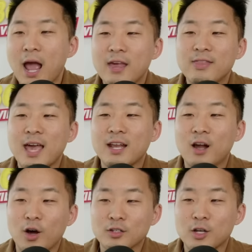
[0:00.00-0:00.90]
And then
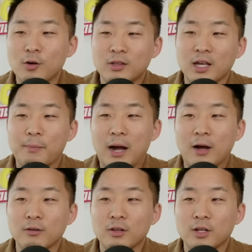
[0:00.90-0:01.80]
also think
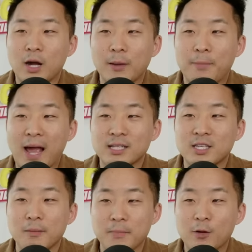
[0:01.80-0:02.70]
about coming back
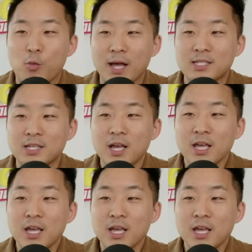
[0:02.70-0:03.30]
to the Midwest.